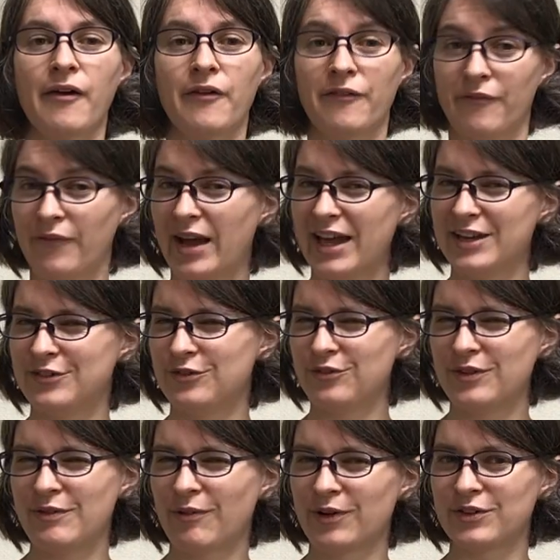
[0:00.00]
Why do
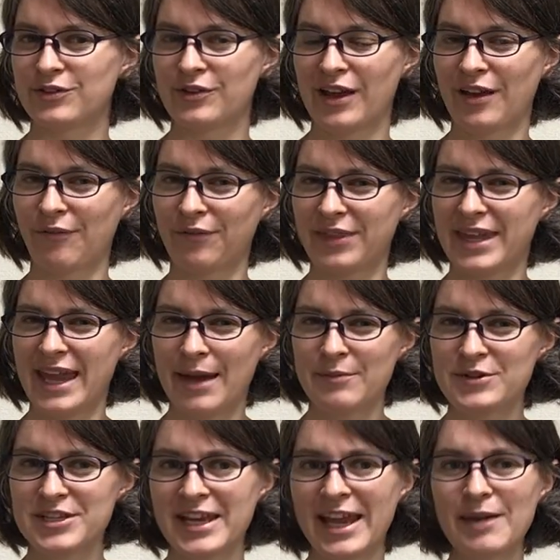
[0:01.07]
we want to have the M
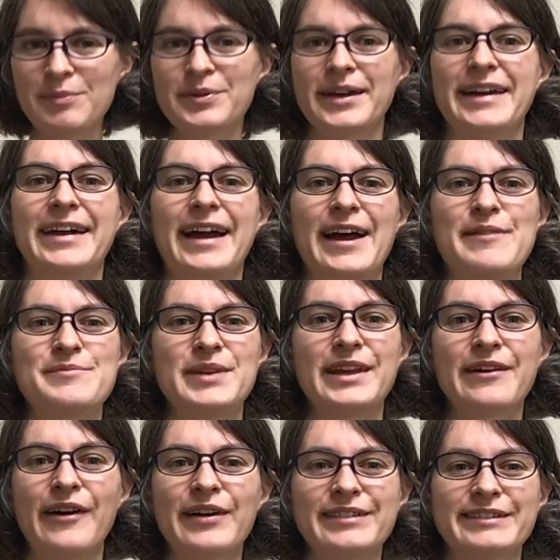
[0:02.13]
shape?
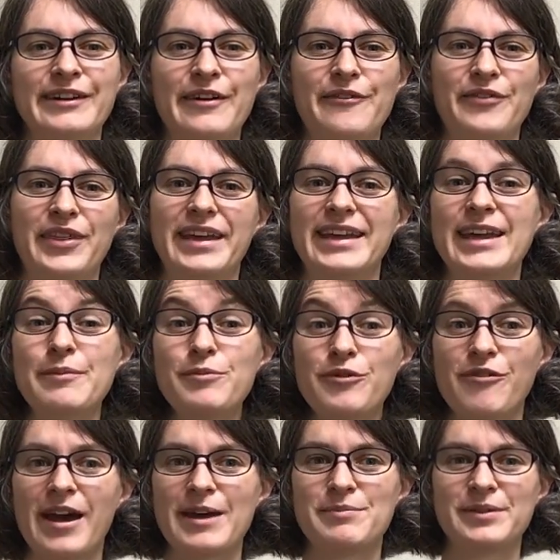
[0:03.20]
Because of the hip
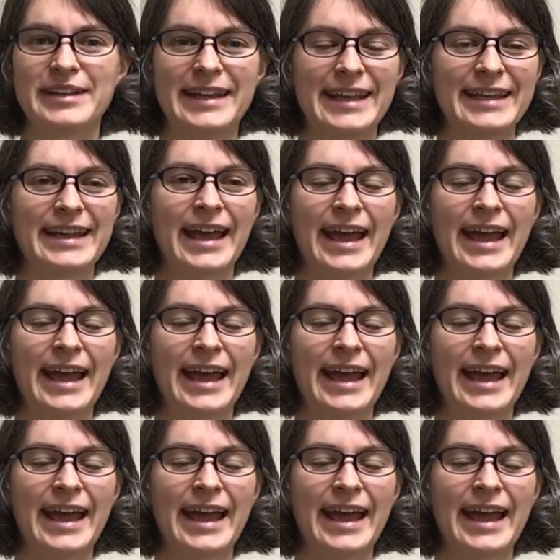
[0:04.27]
ripening.